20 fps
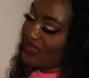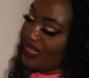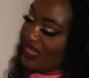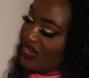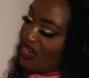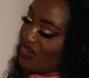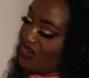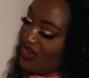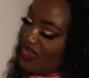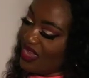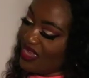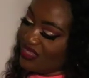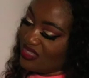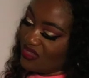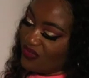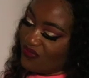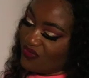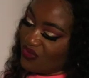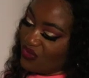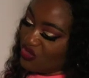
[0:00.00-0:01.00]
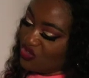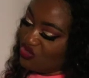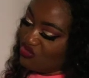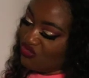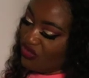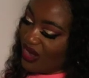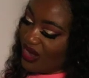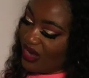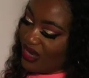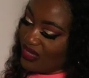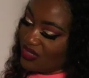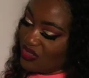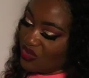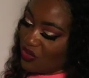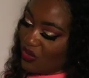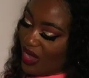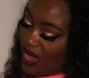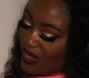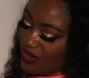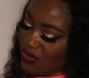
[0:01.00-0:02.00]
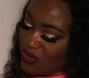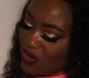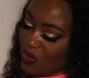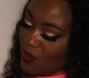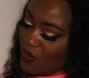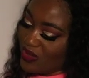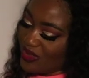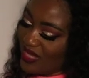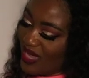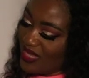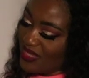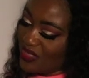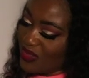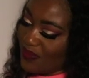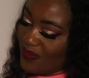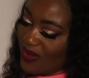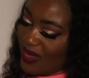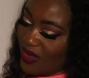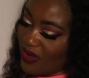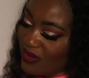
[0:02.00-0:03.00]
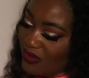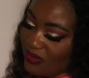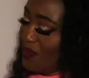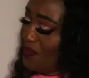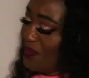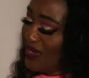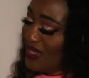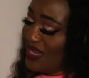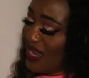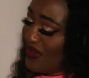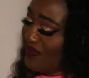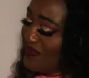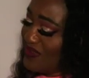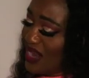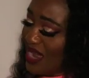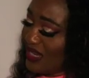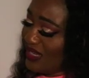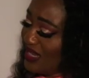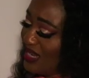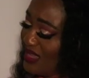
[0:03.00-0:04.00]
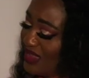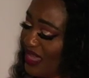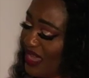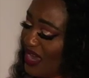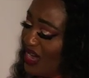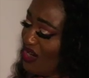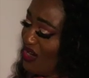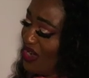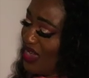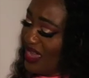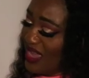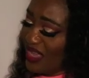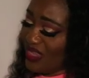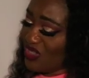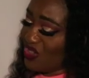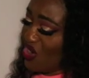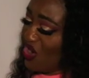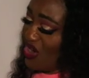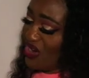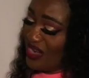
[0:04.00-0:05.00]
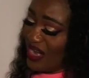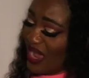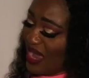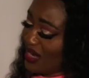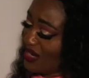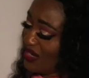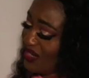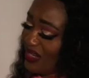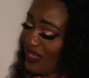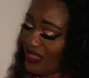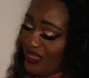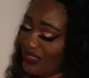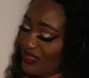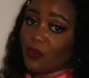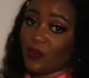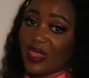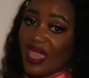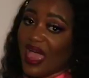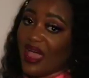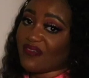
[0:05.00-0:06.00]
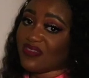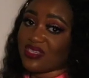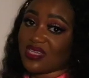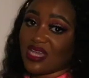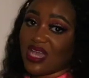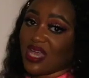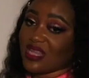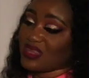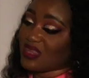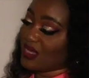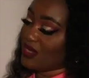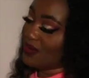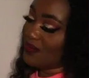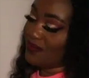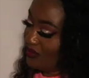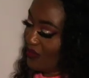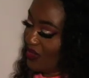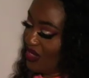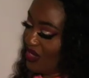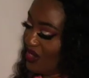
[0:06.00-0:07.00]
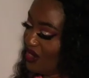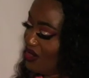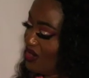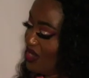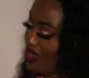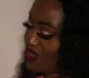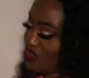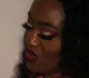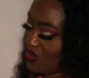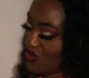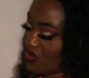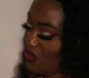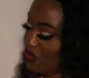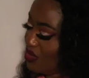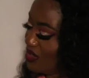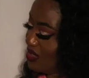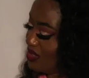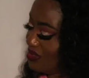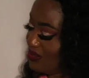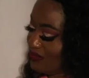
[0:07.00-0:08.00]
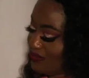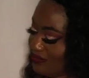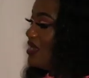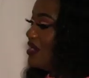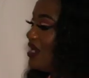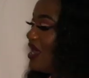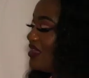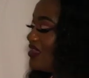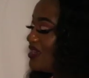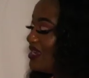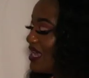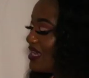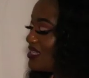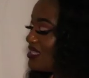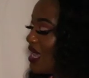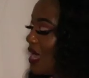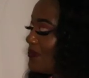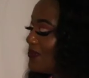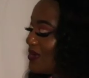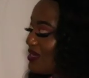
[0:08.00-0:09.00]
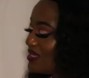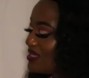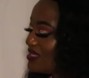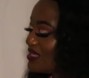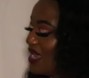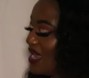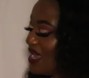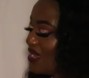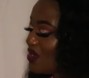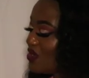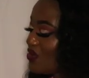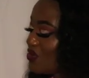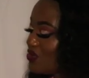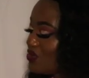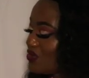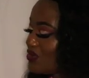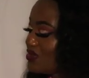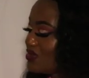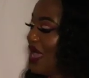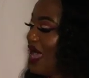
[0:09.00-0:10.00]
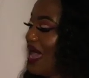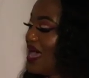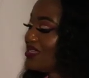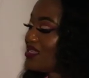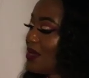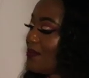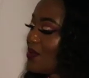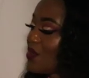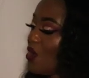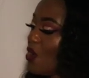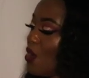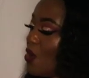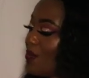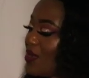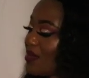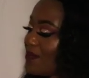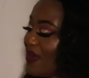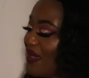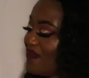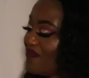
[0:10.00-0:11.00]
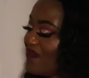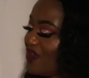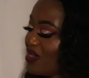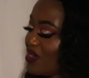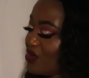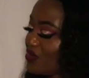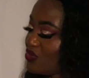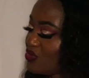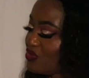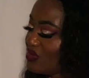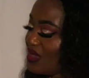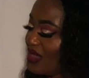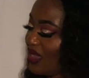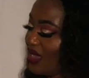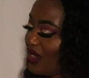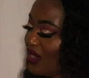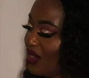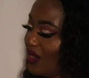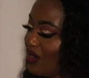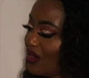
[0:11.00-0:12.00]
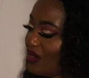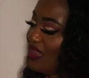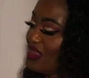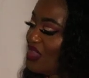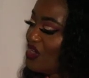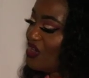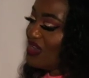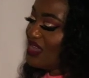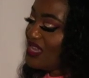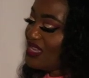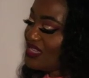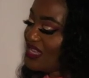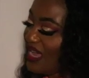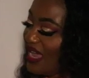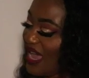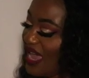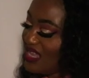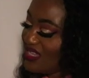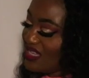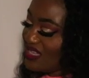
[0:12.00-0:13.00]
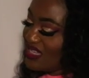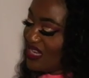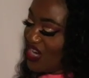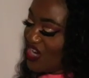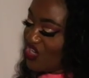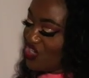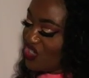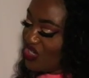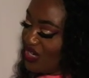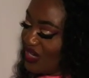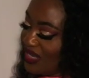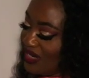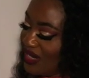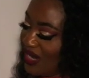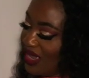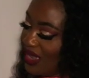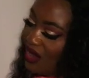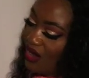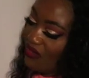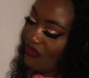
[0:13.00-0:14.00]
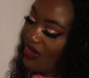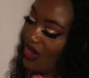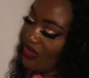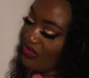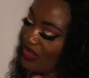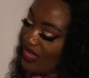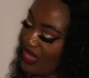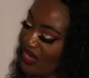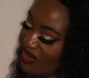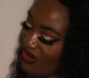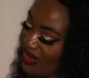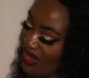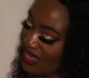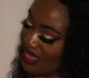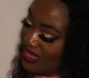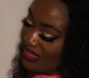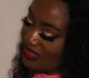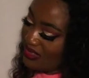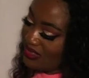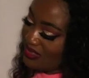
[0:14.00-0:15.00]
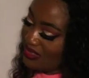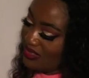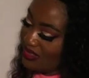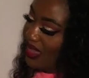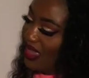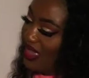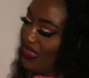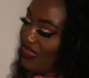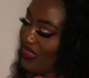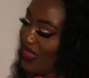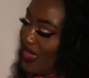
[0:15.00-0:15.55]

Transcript: the hair ends it feels dry. So I don't know what that's about, but definitely the hair ends are not good. We have to cut them. The hair ends are no good. Now the next topic is tangles. As I'm combing my finger through the hair, there is a hesitation around the hair ends. And